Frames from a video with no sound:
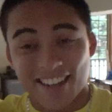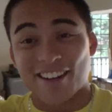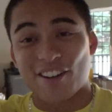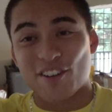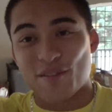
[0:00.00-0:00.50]

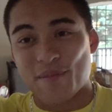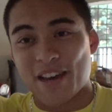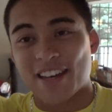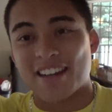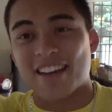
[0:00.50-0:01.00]
gonna go to
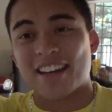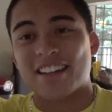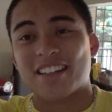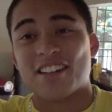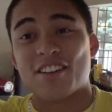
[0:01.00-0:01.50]
bed
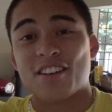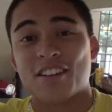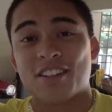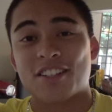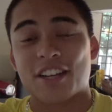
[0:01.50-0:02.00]
and
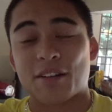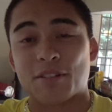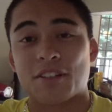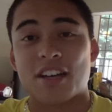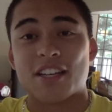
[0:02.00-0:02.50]
checking
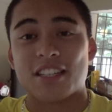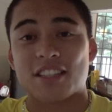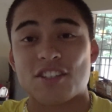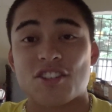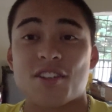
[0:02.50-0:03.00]
with you guys
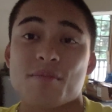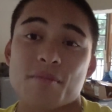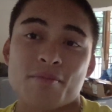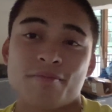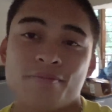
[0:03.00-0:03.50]
at the gym.